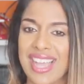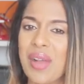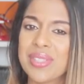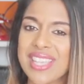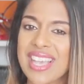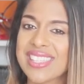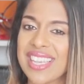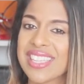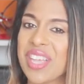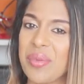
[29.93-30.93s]
I would say it's
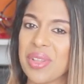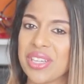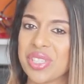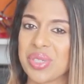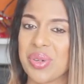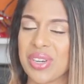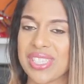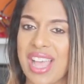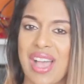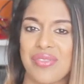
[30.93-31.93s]
like a double-edged sword to
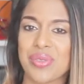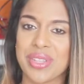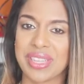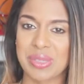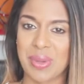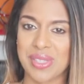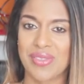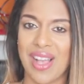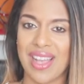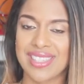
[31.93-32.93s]
have really expressive
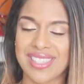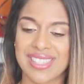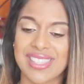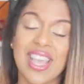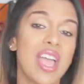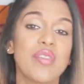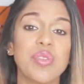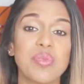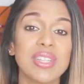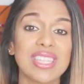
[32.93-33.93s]
eyes, because if
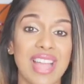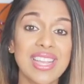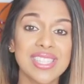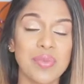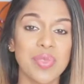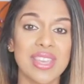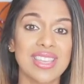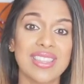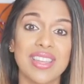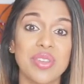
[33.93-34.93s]
you really like
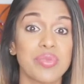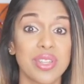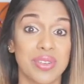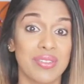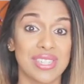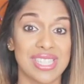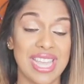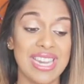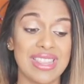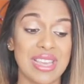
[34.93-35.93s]
something, then you really don't have to say
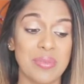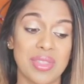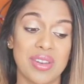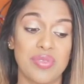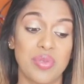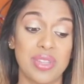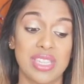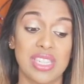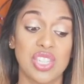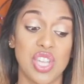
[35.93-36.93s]
anything, but then if you
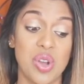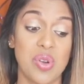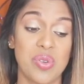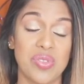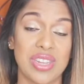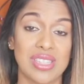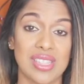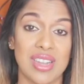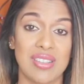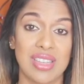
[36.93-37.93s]
really don't, then it's
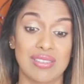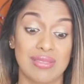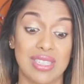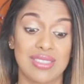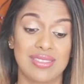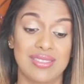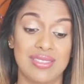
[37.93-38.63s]
kind of like, well,